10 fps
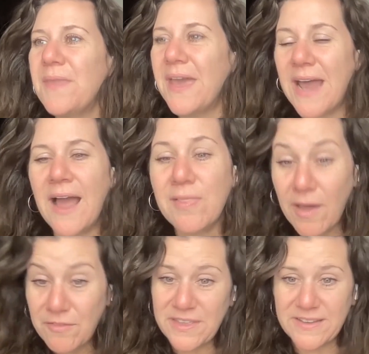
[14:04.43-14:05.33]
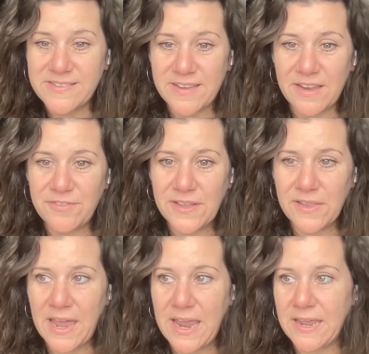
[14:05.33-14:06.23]
And I love this. I feel
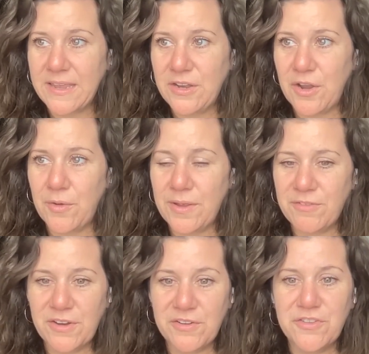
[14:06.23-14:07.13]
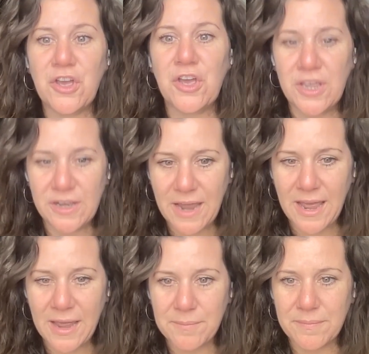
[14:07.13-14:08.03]
like, if there's good
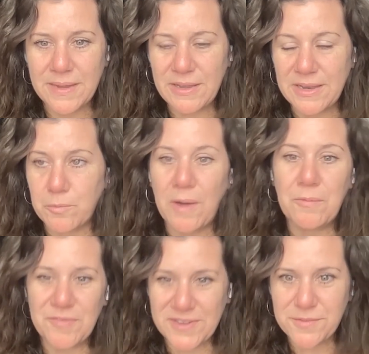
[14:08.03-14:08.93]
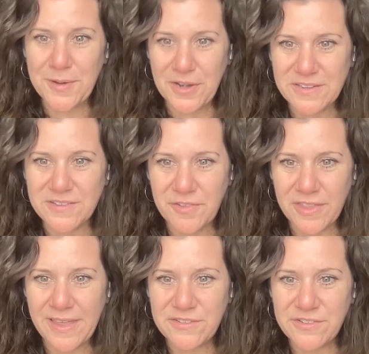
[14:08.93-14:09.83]
in what we've experienced over
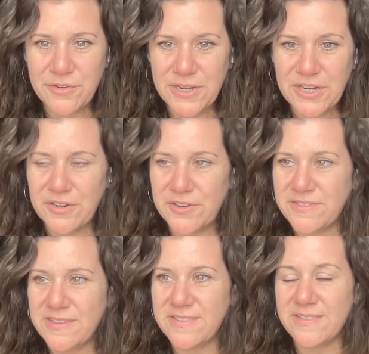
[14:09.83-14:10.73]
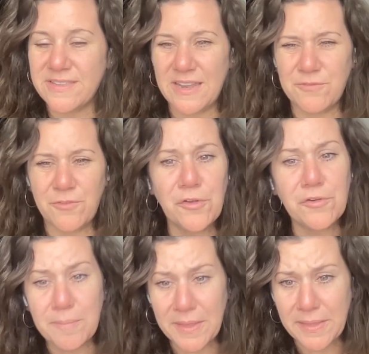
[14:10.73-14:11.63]
the last 2 years, it's that
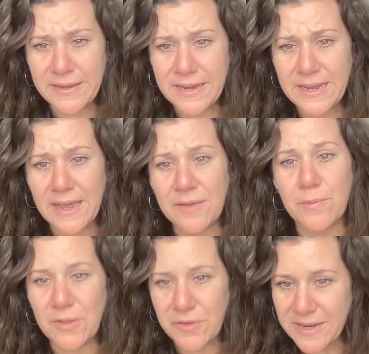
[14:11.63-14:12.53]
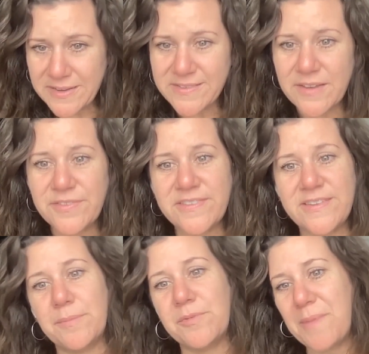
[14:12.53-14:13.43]
vulnerability and realness have
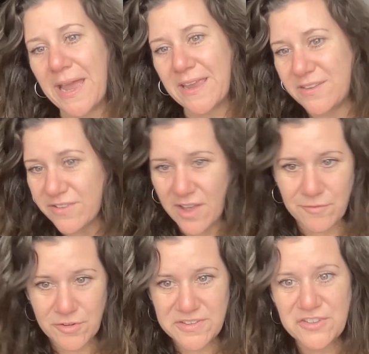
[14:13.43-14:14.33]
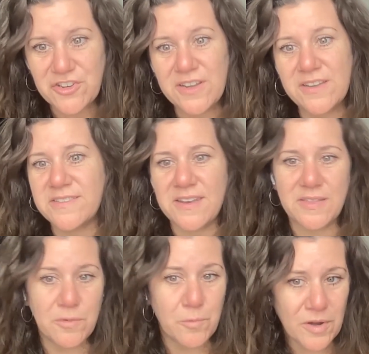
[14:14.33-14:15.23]
seeped back into conversations and
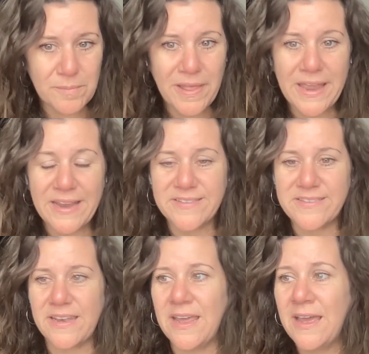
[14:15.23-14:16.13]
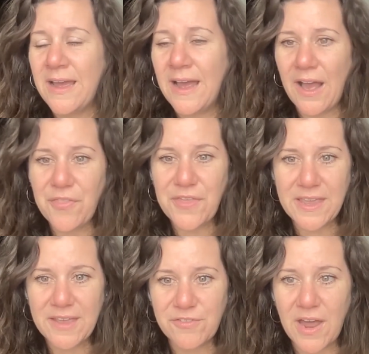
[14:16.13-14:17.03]
in the workplace. And I
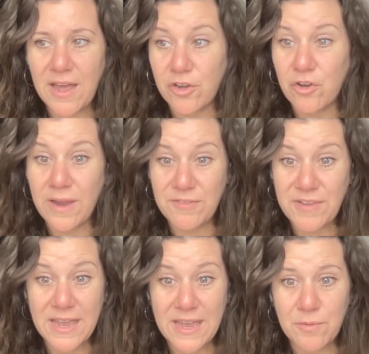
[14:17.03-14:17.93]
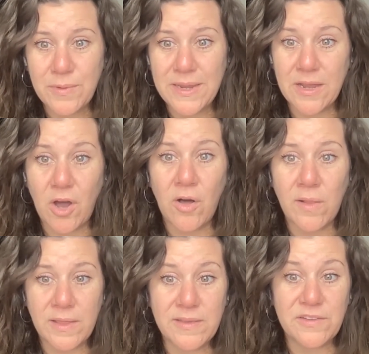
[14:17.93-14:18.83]
think if not craving it, we
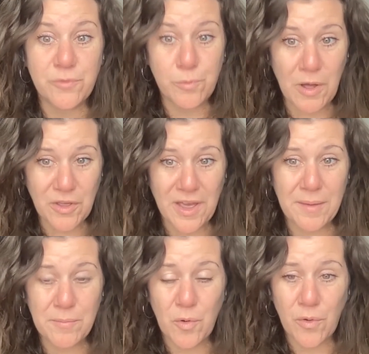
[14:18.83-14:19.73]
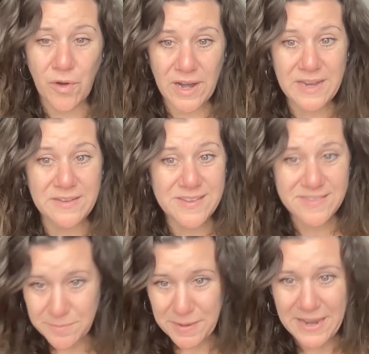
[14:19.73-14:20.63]
all at least welcome or
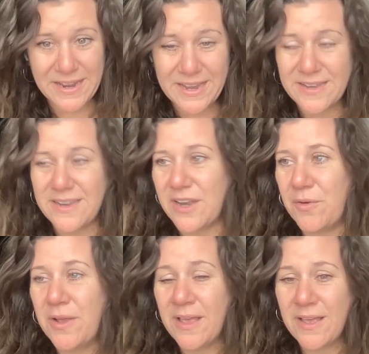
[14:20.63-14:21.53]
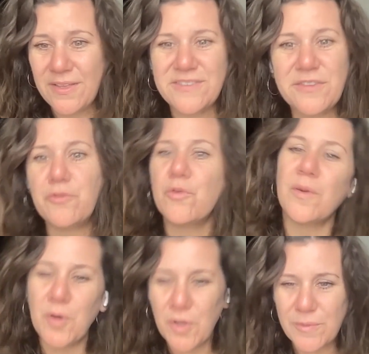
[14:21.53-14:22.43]
anticipate it. It's so
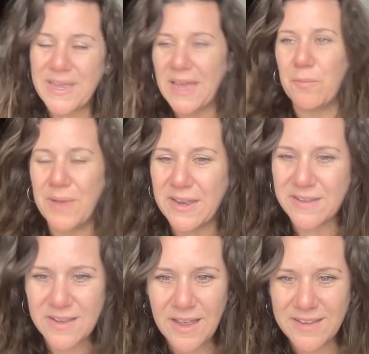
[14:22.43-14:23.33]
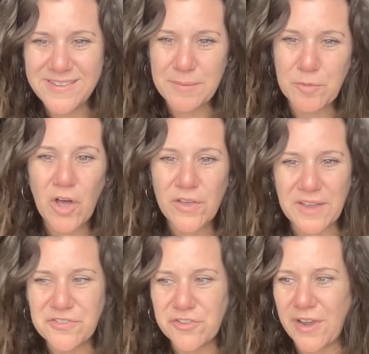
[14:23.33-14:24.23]
normal. We had a team call
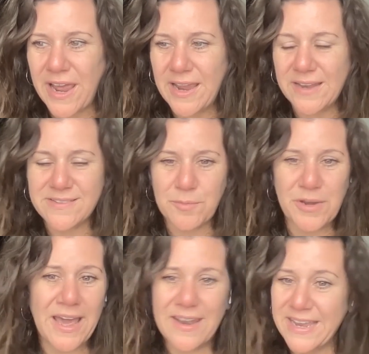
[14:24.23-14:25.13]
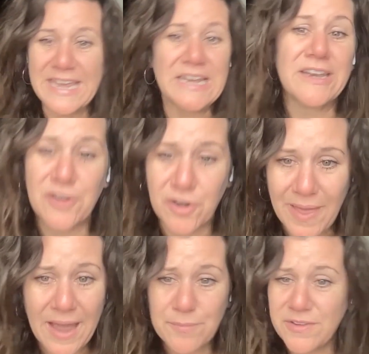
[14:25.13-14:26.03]
yesterday and someone had a kitten in her
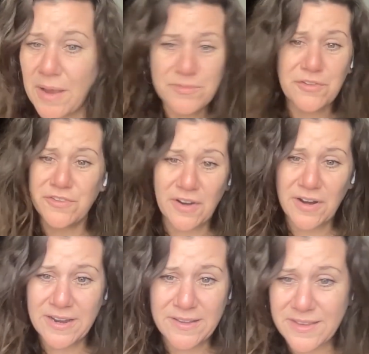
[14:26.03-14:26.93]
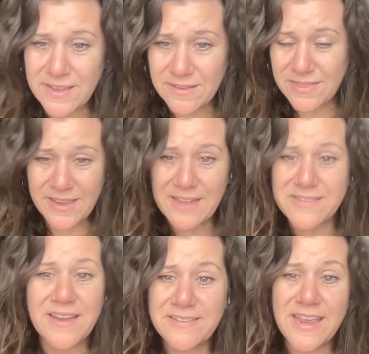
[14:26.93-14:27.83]
lap. So I'm so sorry, the cat's
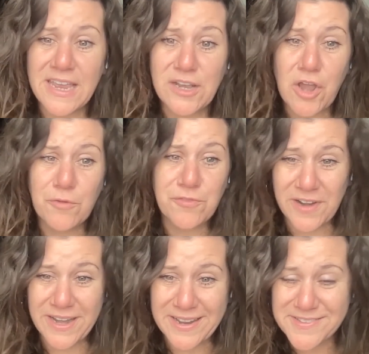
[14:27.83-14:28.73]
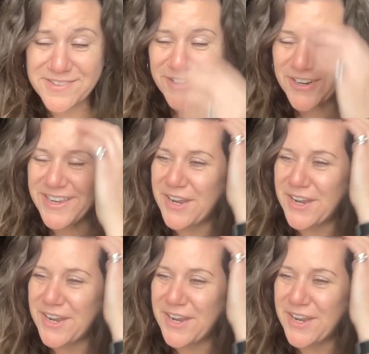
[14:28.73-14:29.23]
not taking no for an answer.